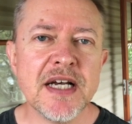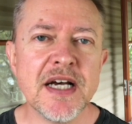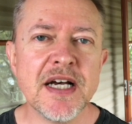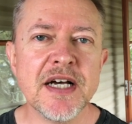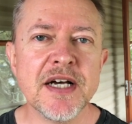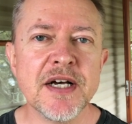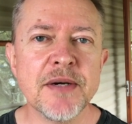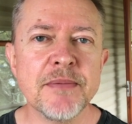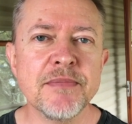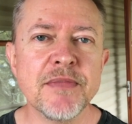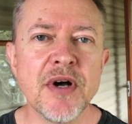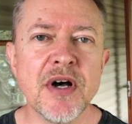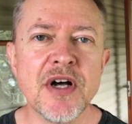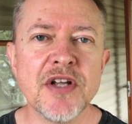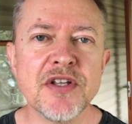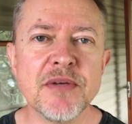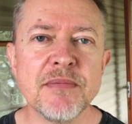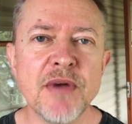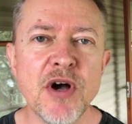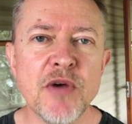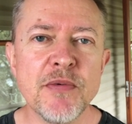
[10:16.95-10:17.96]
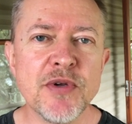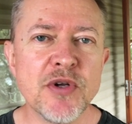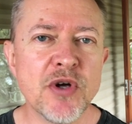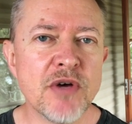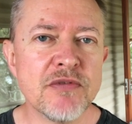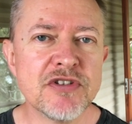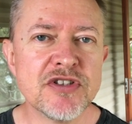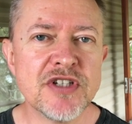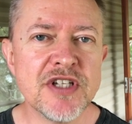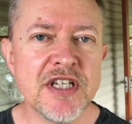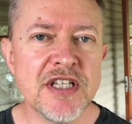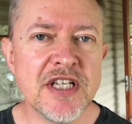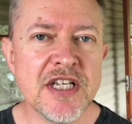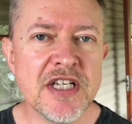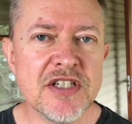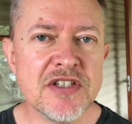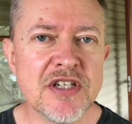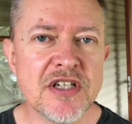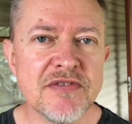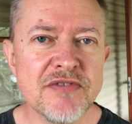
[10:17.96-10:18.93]
At the moment, obviously,
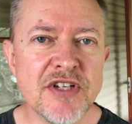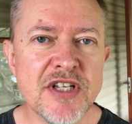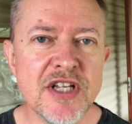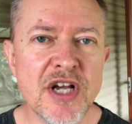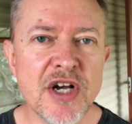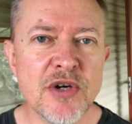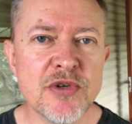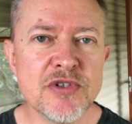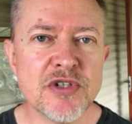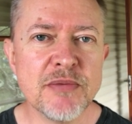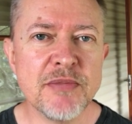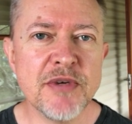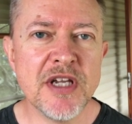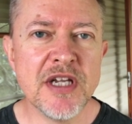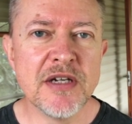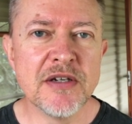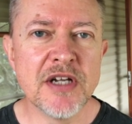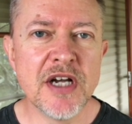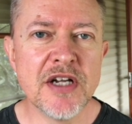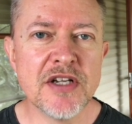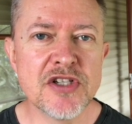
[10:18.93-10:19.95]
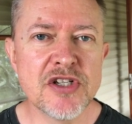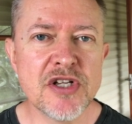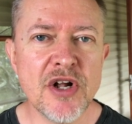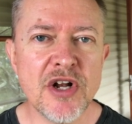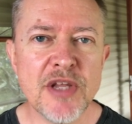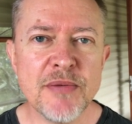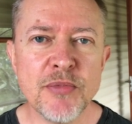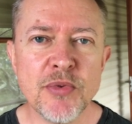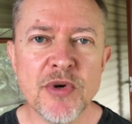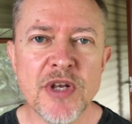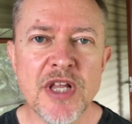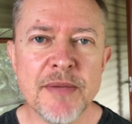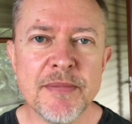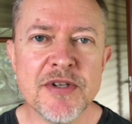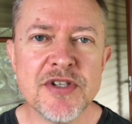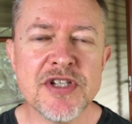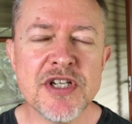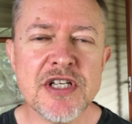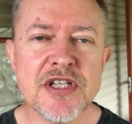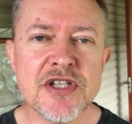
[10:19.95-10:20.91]
these videos are being slightly more
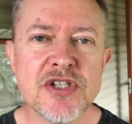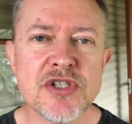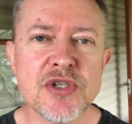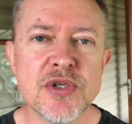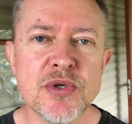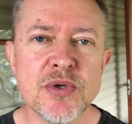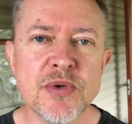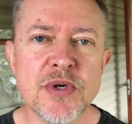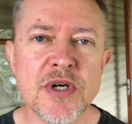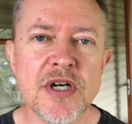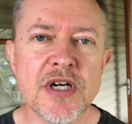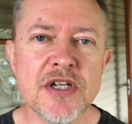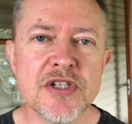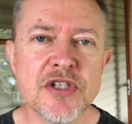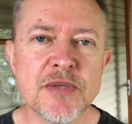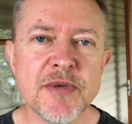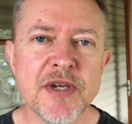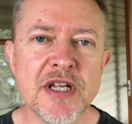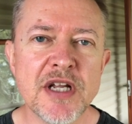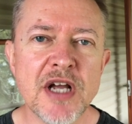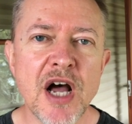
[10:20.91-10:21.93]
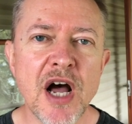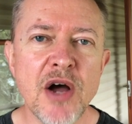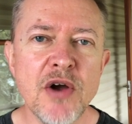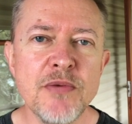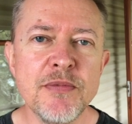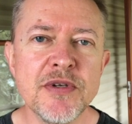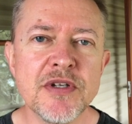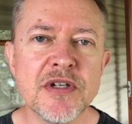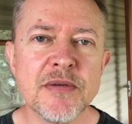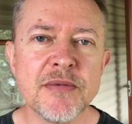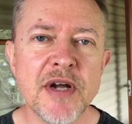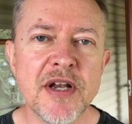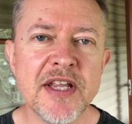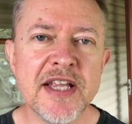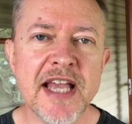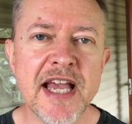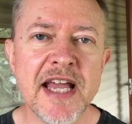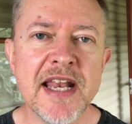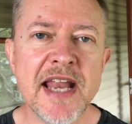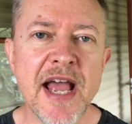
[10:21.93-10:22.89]
limited to being at home and
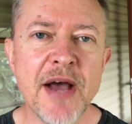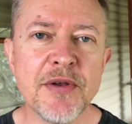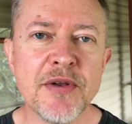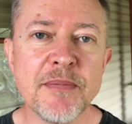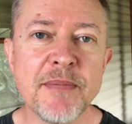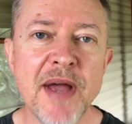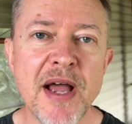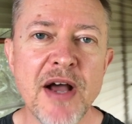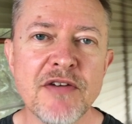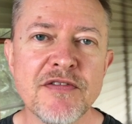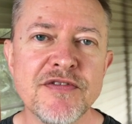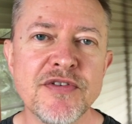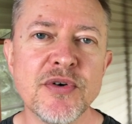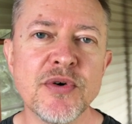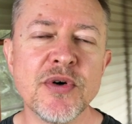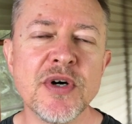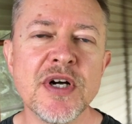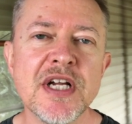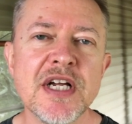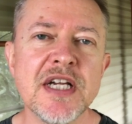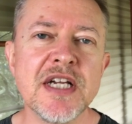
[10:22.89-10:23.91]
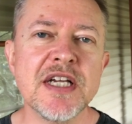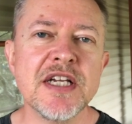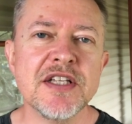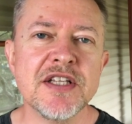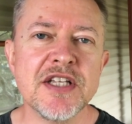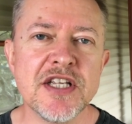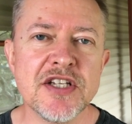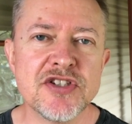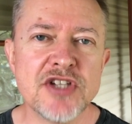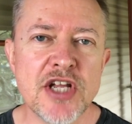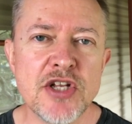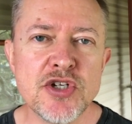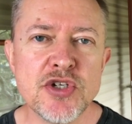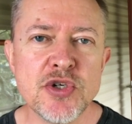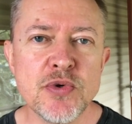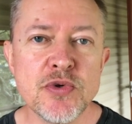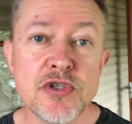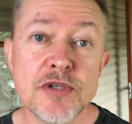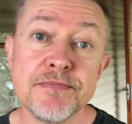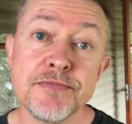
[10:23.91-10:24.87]
only getting out and about for the
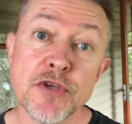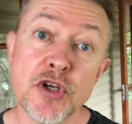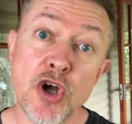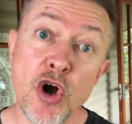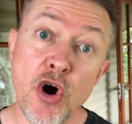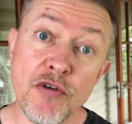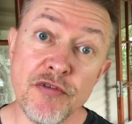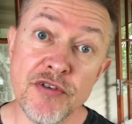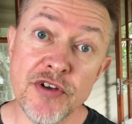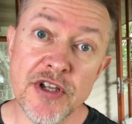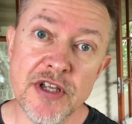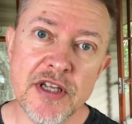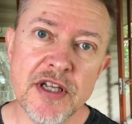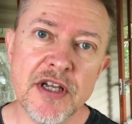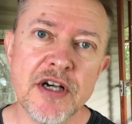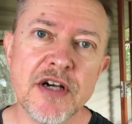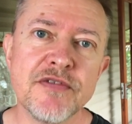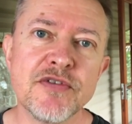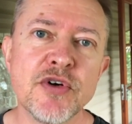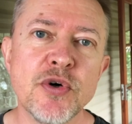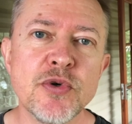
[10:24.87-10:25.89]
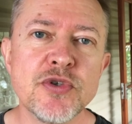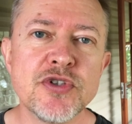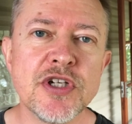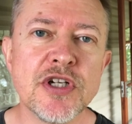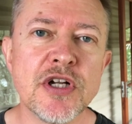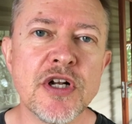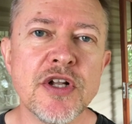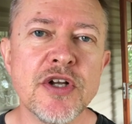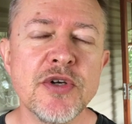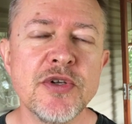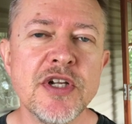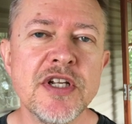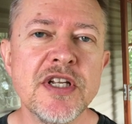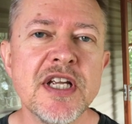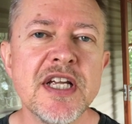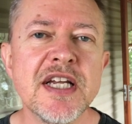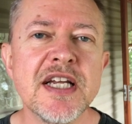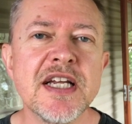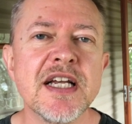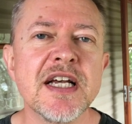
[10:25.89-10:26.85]
essentials, coffee, of course, included.
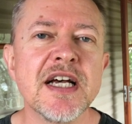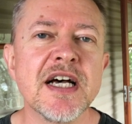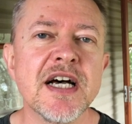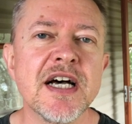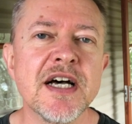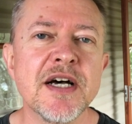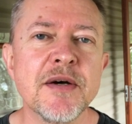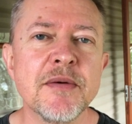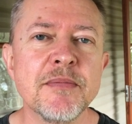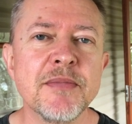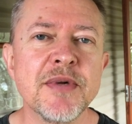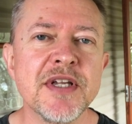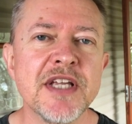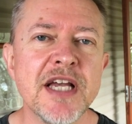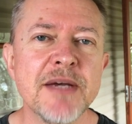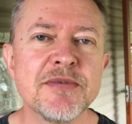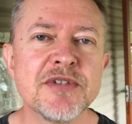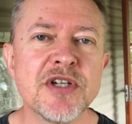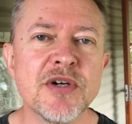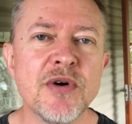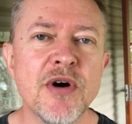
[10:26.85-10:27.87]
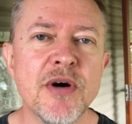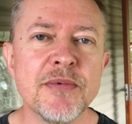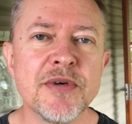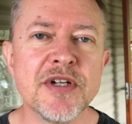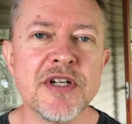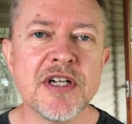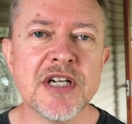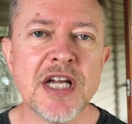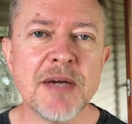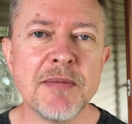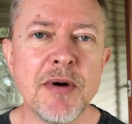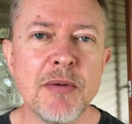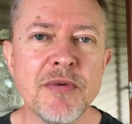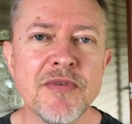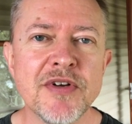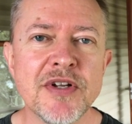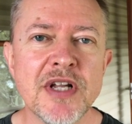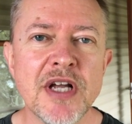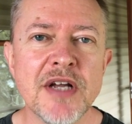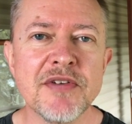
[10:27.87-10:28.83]
But yep, so I'm going to come up
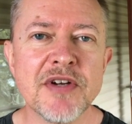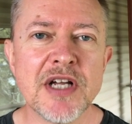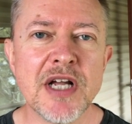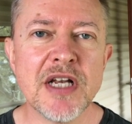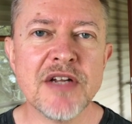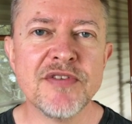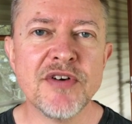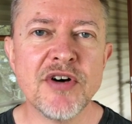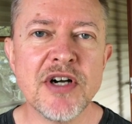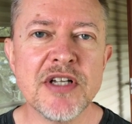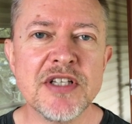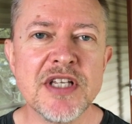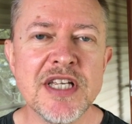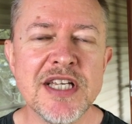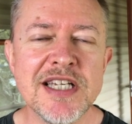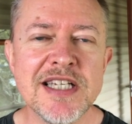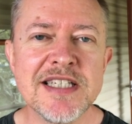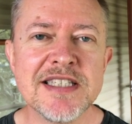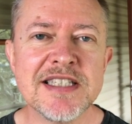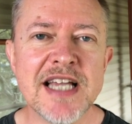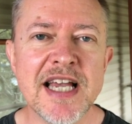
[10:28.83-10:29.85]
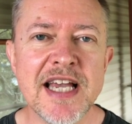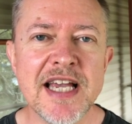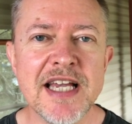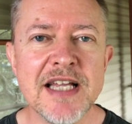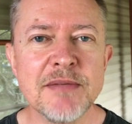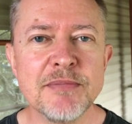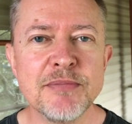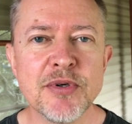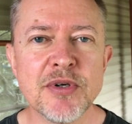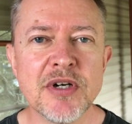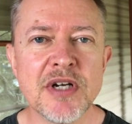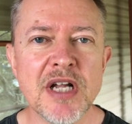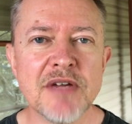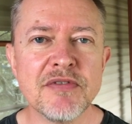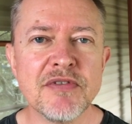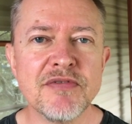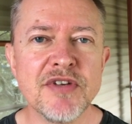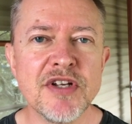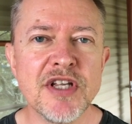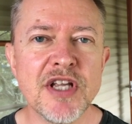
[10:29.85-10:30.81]
with another couple of ideas and put
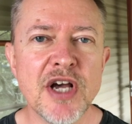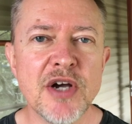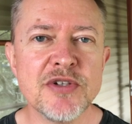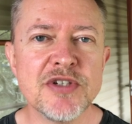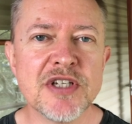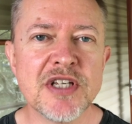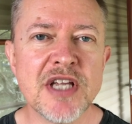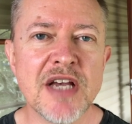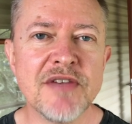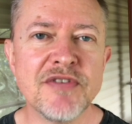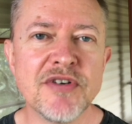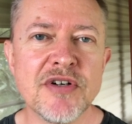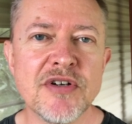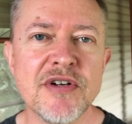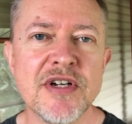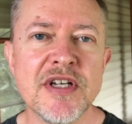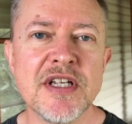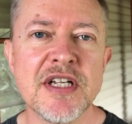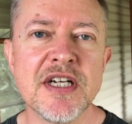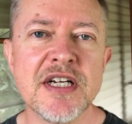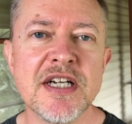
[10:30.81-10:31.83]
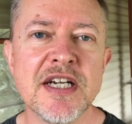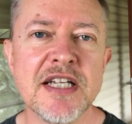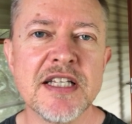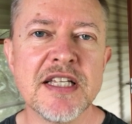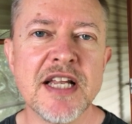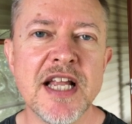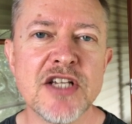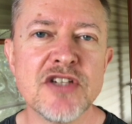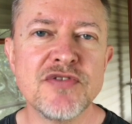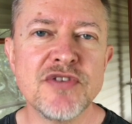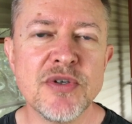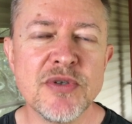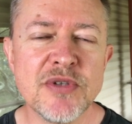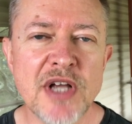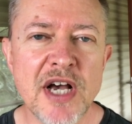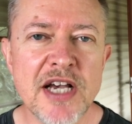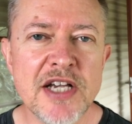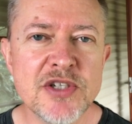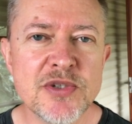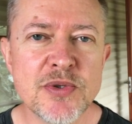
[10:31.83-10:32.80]
another video together in the next few
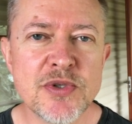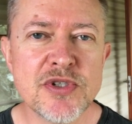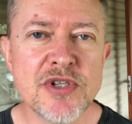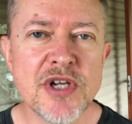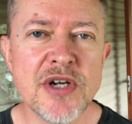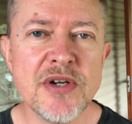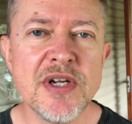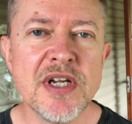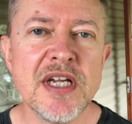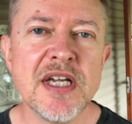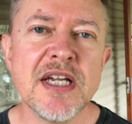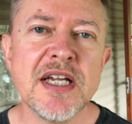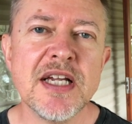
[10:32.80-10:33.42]
days or so.